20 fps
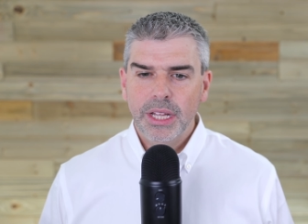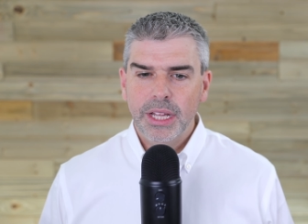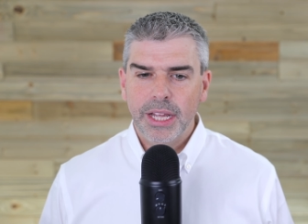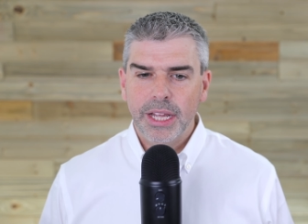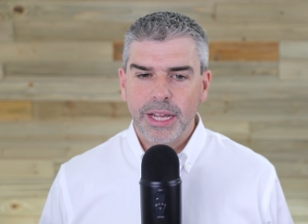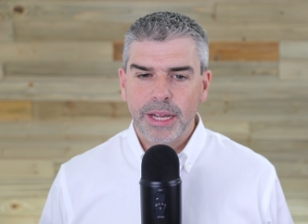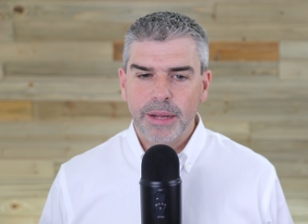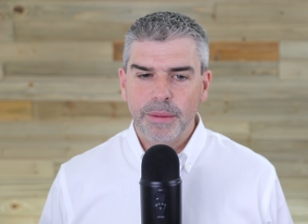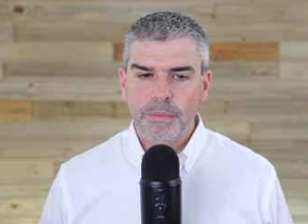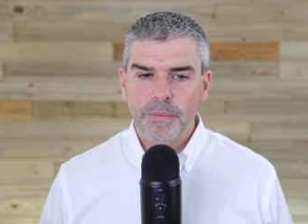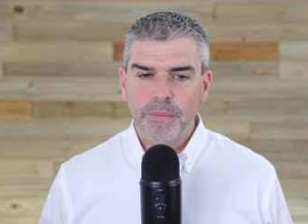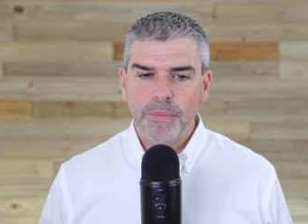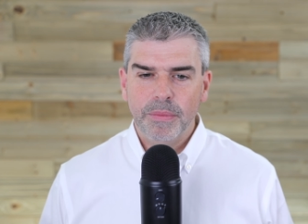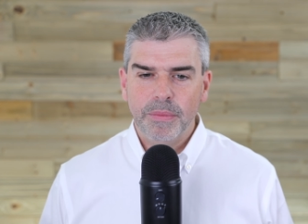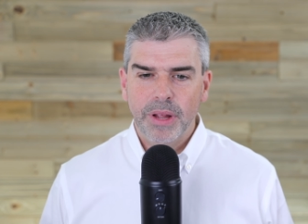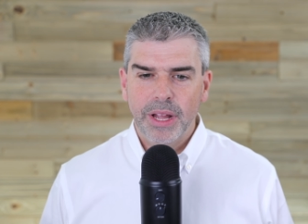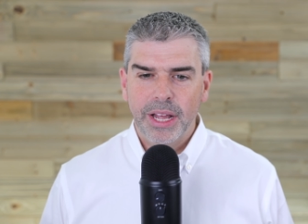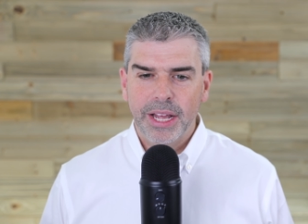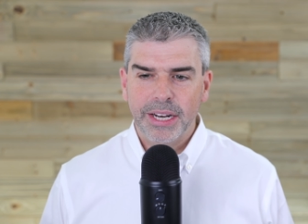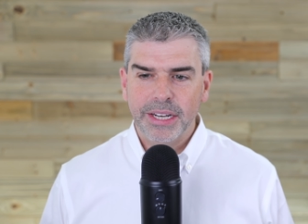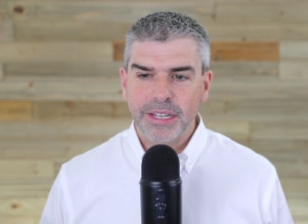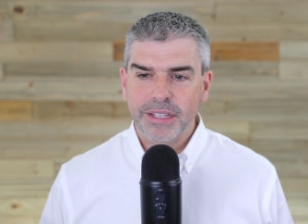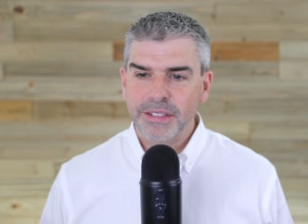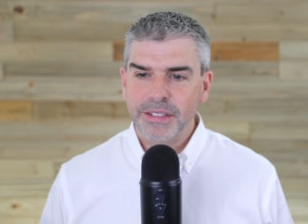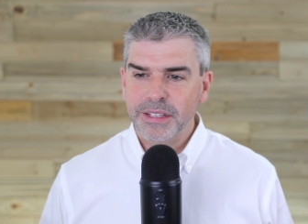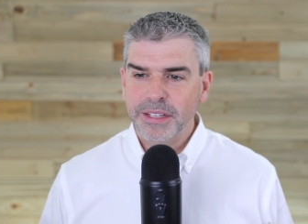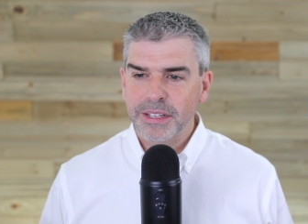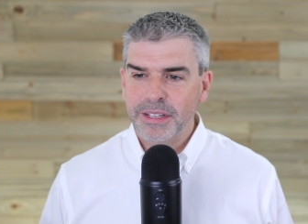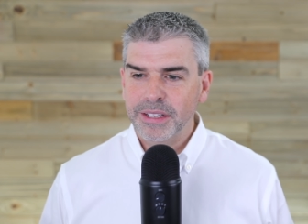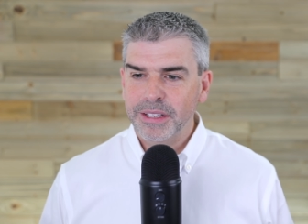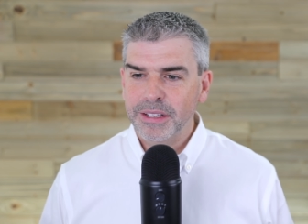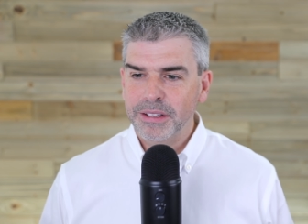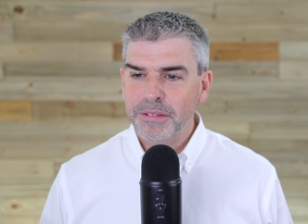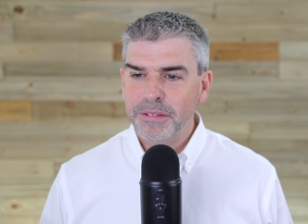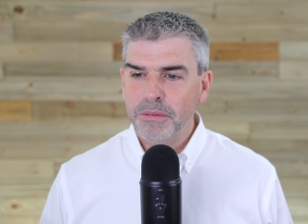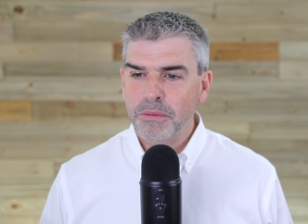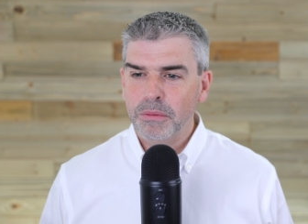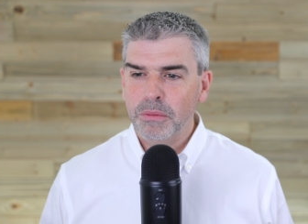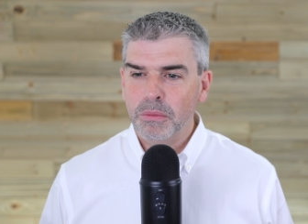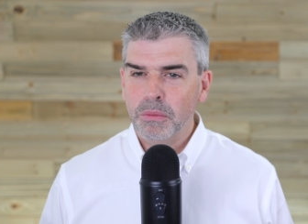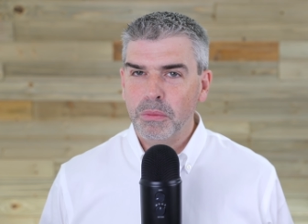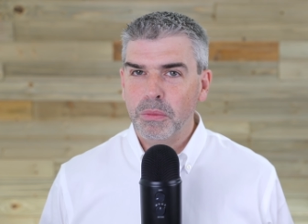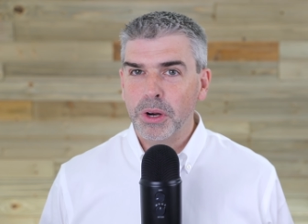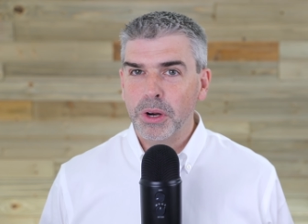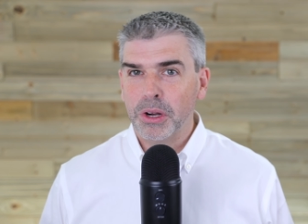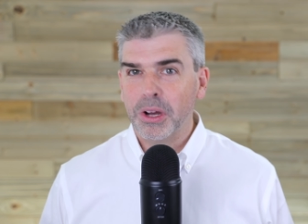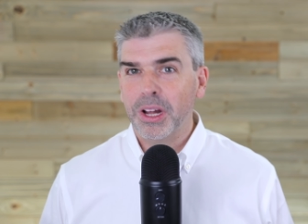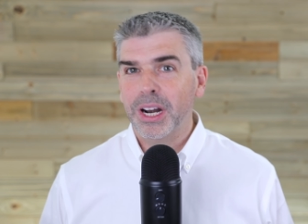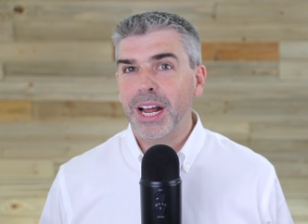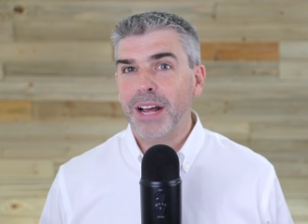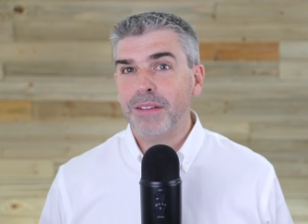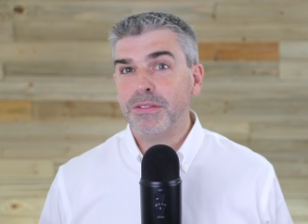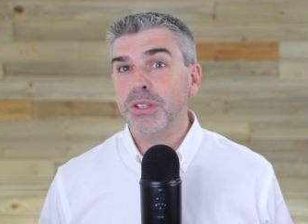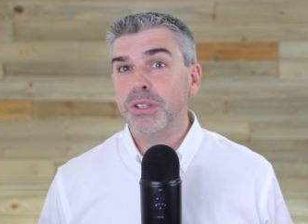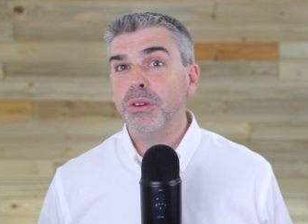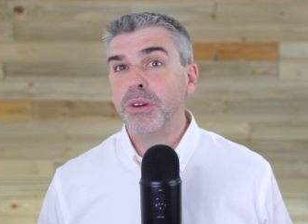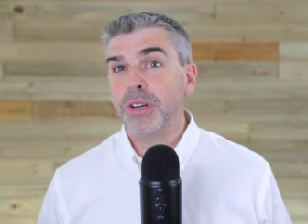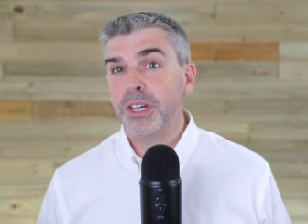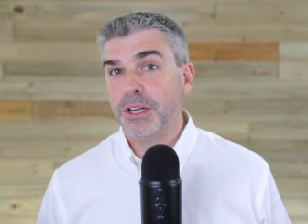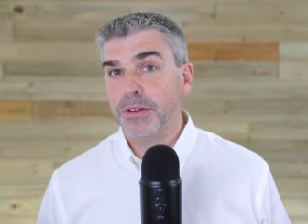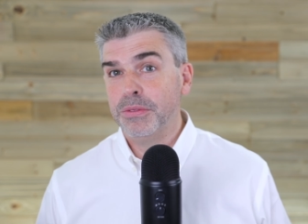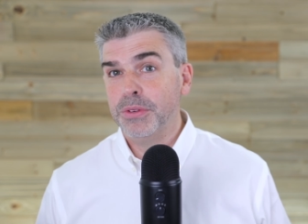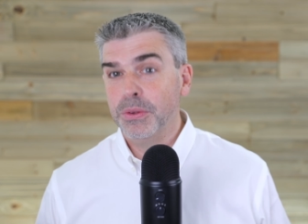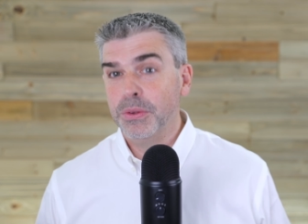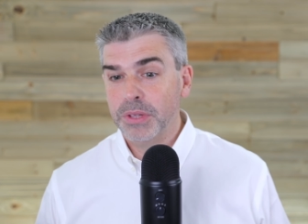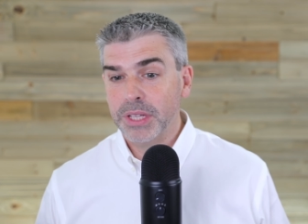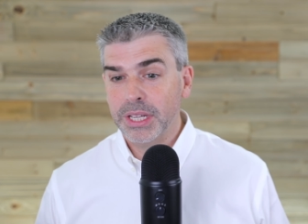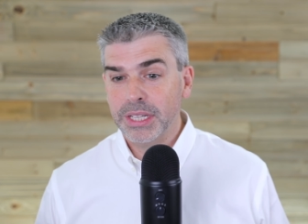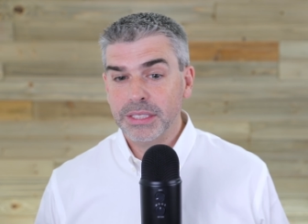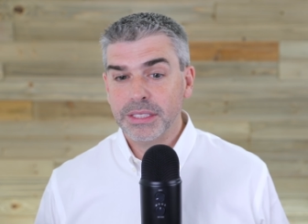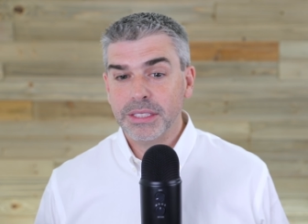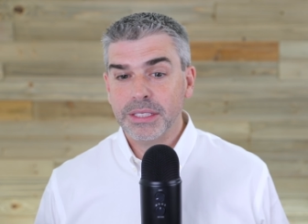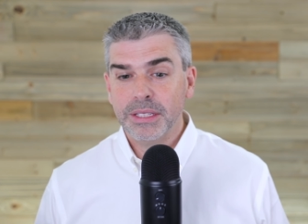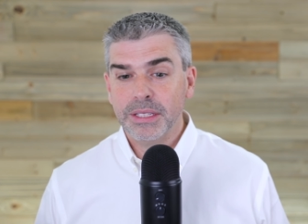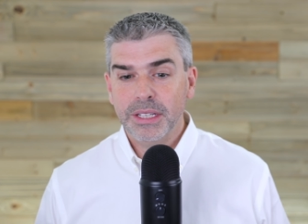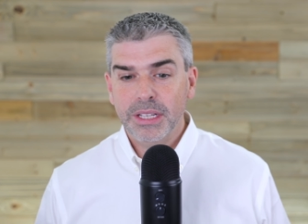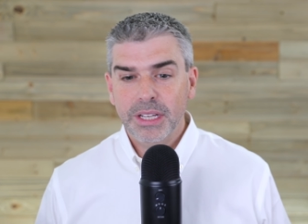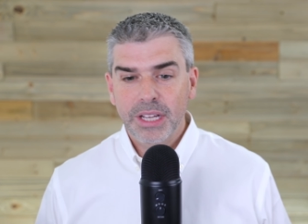Um, and we're going to have to look at a few things.